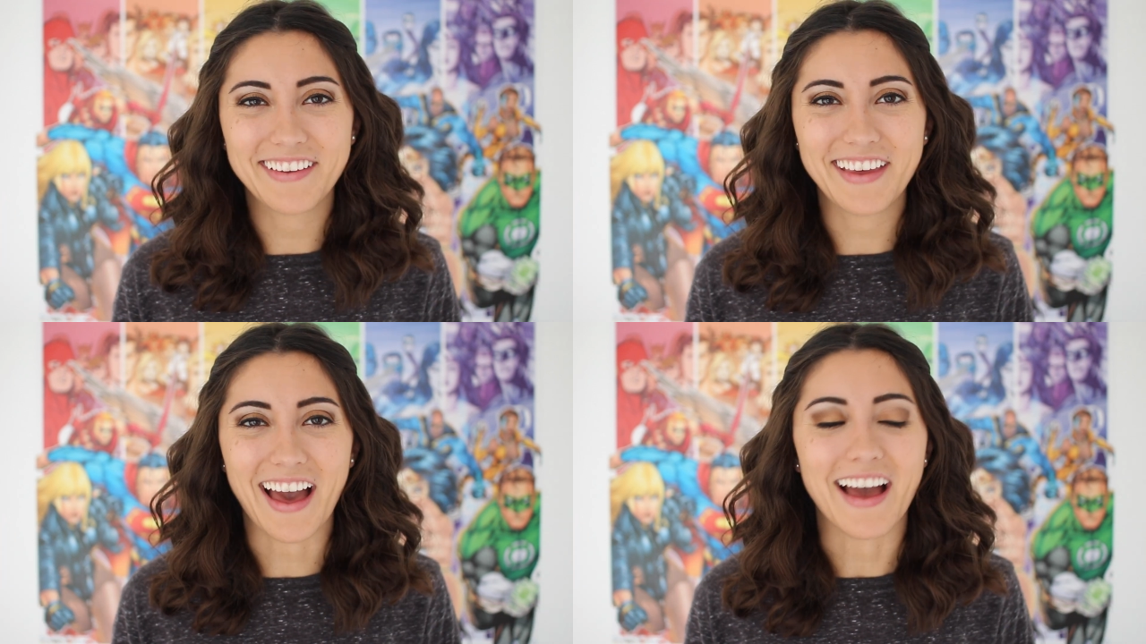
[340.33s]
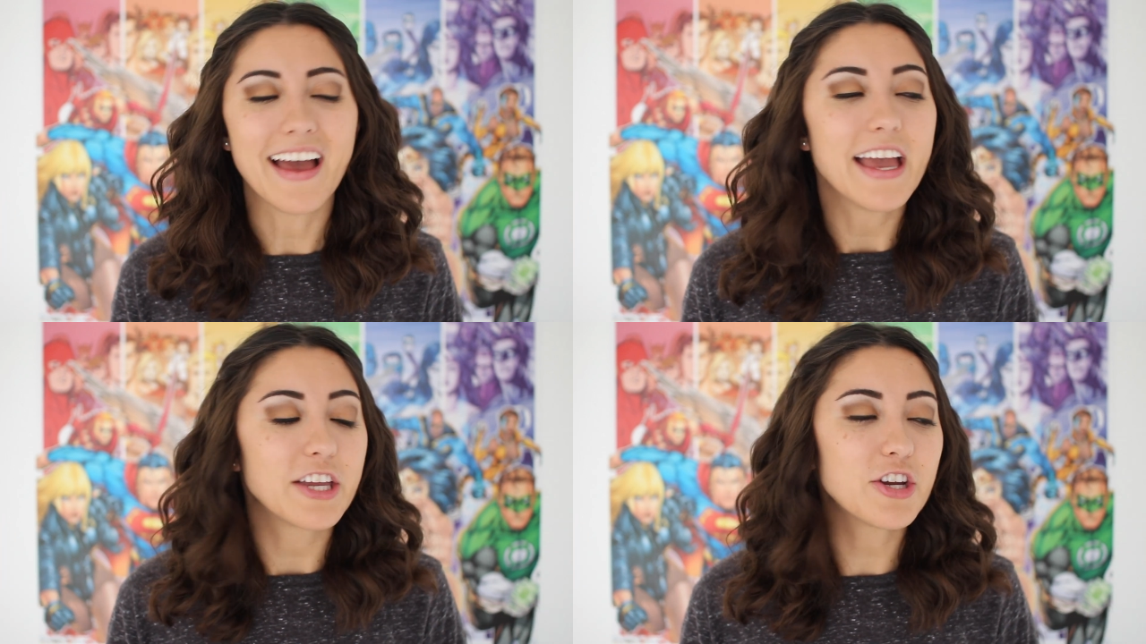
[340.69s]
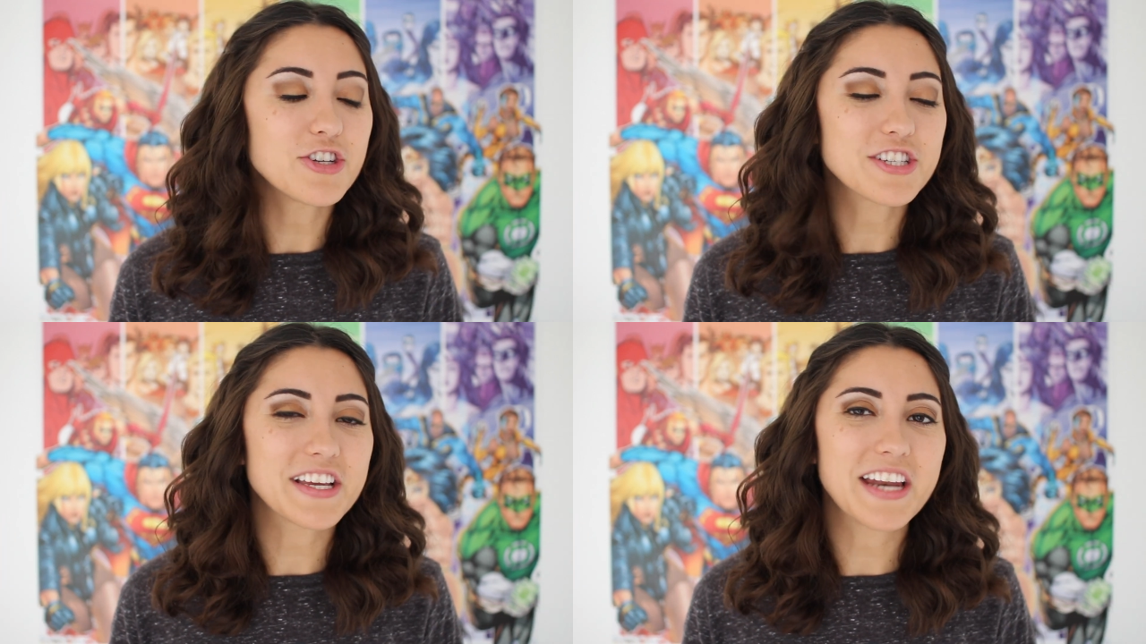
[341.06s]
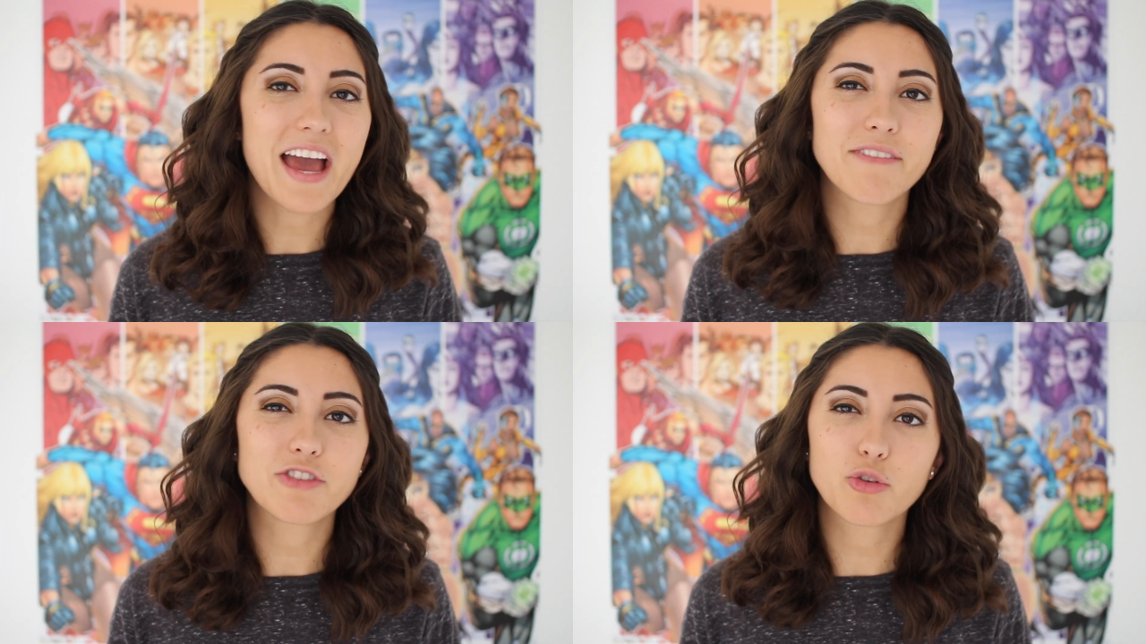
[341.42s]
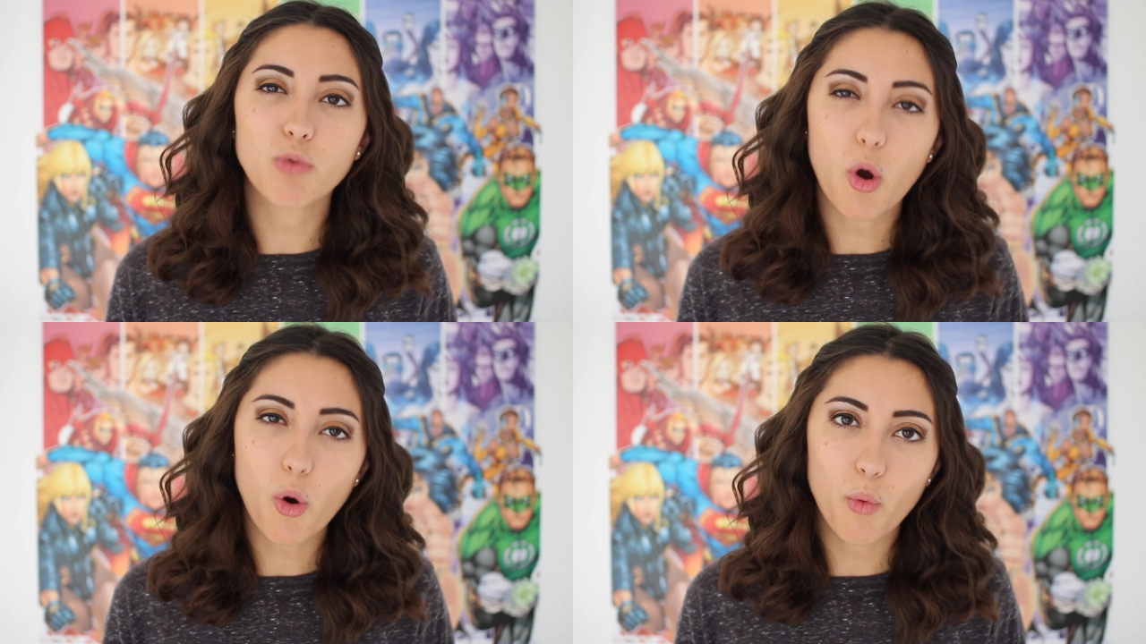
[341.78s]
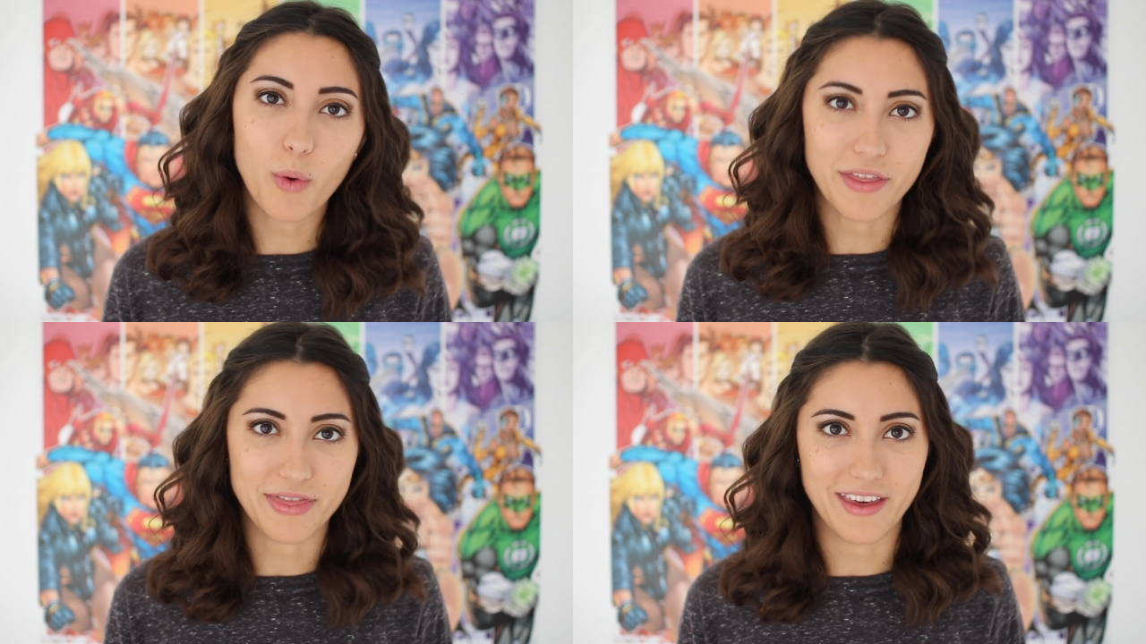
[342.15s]
Yeah, you're just gonna have to roll
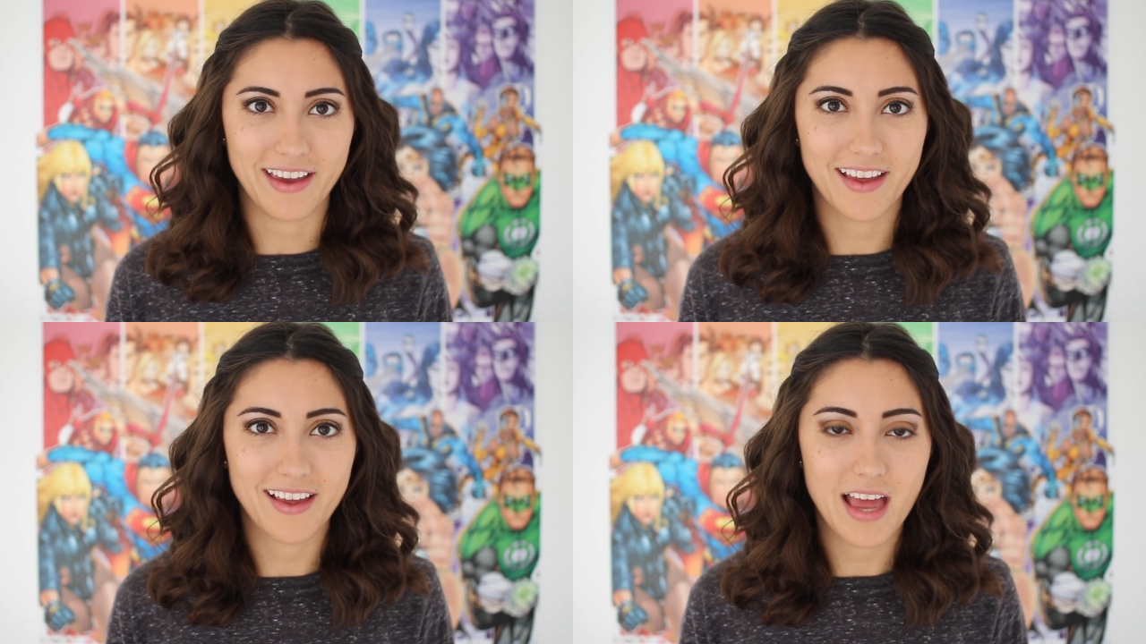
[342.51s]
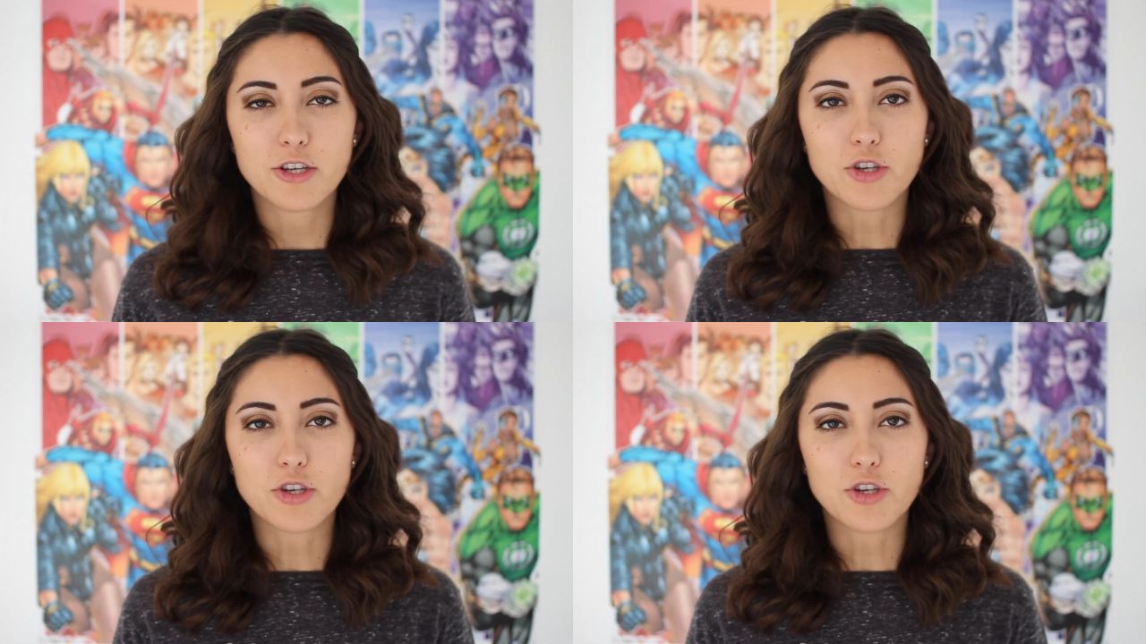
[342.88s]
with it.